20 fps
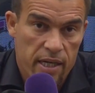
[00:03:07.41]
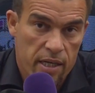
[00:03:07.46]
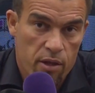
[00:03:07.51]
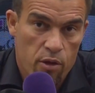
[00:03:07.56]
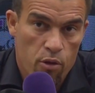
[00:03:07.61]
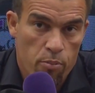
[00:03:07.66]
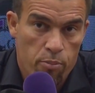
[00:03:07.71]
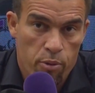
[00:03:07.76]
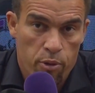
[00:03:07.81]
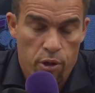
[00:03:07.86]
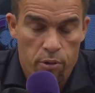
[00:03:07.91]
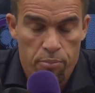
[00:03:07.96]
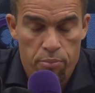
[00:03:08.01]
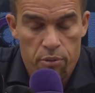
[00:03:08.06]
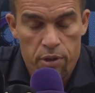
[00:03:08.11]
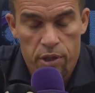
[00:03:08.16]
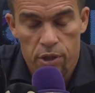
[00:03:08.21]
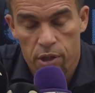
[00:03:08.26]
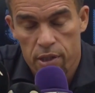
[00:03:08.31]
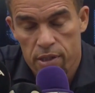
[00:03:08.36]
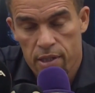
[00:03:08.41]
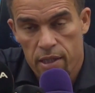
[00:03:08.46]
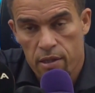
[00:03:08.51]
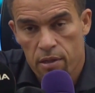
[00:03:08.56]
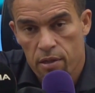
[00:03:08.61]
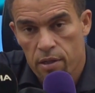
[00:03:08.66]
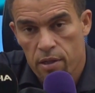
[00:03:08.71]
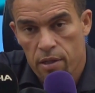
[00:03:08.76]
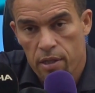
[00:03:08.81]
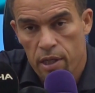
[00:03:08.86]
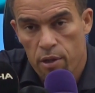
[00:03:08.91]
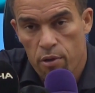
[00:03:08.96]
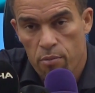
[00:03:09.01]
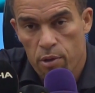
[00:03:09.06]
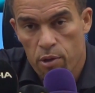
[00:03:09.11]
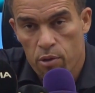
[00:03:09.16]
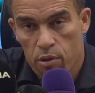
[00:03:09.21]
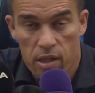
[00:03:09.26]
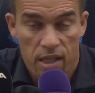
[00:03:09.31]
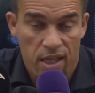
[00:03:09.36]
and the opponent punish us at the
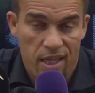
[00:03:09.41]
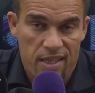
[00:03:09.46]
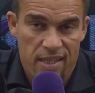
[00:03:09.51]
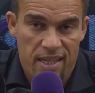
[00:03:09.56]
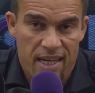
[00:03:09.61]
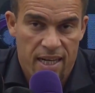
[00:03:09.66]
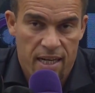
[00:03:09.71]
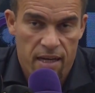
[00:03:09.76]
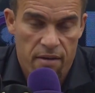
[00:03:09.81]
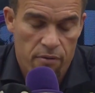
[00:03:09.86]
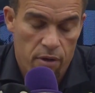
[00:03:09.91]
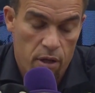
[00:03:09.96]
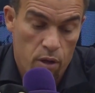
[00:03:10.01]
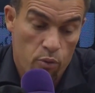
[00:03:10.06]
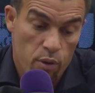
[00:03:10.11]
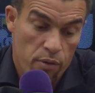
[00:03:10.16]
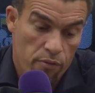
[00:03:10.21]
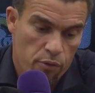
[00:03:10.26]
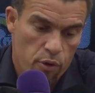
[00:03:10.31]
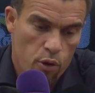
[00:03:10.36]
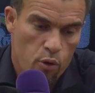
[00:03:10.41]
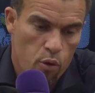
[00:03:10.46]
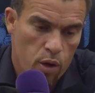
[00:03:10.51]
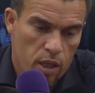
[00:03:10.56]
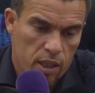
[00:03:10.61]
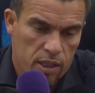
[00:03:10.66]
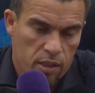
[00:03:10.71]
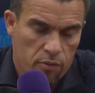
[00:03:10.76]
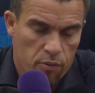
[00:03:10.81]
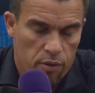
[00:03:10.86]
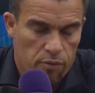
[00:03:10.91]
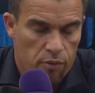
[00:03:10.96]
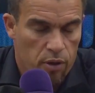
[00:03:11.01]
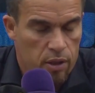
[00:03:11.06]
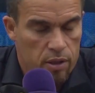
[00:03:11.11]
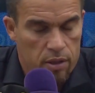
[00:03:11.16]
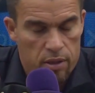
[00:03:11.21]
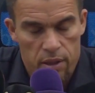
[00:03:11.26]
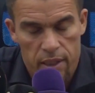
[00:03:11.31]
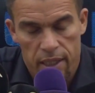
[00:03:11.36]
minute, and at that level, with the quality we've
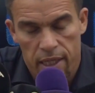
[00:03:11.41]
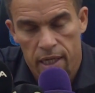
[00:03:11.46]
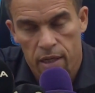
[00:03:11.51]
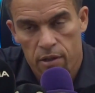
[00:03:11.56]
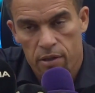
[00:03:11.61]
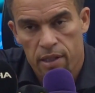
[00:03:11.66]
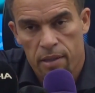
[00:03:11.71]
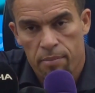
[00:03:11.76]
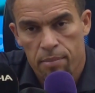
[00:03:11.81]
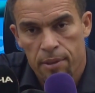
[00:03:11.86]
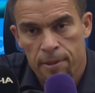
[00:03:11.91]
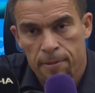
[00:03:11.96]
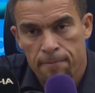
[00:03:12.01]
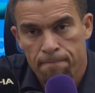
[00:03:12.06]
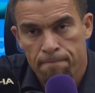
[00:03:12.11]
got, it cannot happen.